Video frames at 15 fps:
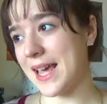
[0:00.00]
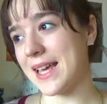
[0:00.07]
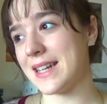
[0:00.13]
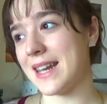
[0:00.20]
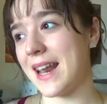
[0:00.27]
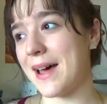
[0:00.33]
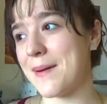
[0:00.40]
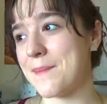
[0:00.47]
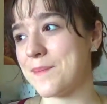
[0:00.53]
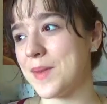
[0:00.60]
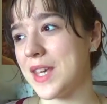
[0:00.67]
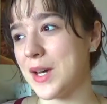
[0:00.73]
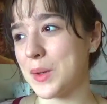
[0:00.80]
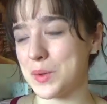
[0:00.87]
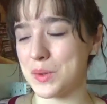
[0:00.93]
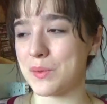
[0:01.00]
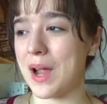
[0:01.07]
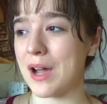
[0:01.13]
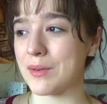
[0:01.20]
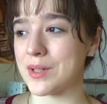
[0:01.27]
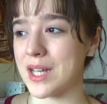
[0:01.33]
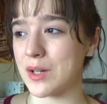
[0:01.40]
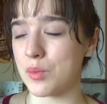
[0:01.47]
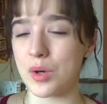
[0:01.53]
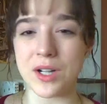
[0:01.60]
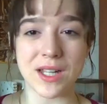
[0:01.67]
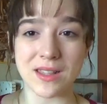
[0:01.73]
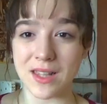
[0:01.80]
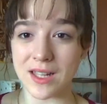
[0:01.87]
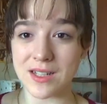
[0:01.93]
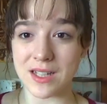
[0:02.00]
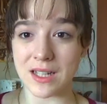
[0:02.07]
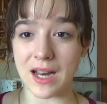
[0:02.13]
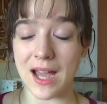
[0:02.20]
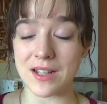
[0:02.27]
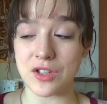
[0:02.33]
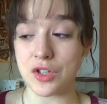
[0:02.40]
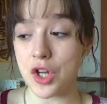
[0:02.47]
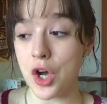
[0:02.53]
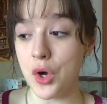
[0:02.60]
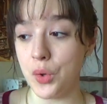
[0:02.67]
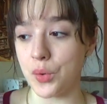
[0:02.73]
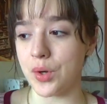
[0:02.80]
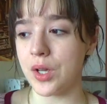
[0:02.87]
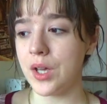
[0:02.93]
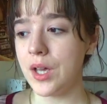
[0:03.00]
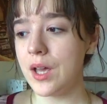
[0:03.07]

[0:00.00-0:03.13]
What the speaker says: and he goes around Edwardian London as a toad